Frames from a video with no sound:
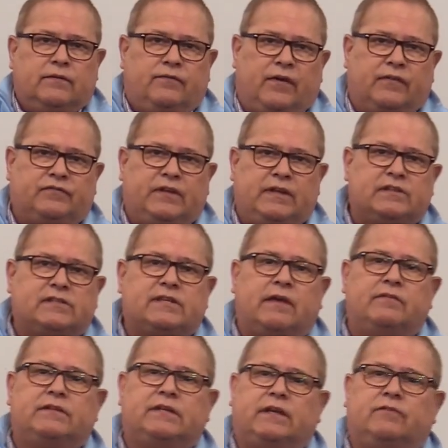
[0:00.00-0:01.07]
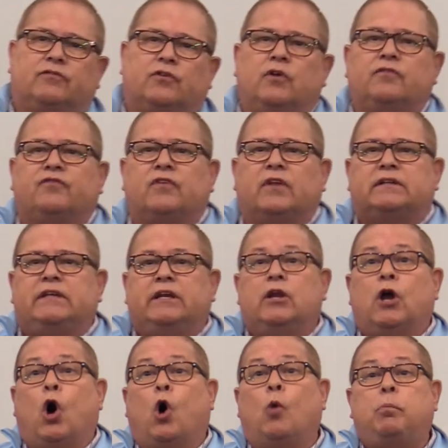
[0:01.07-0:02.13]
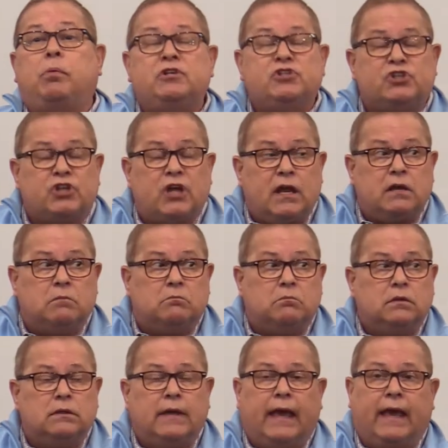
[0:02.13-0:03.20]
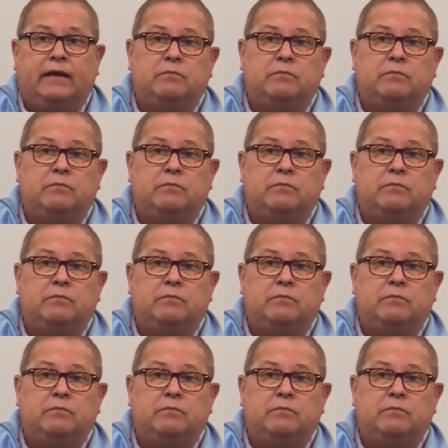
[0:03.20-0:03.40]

15 to 17, for inflicting open shame and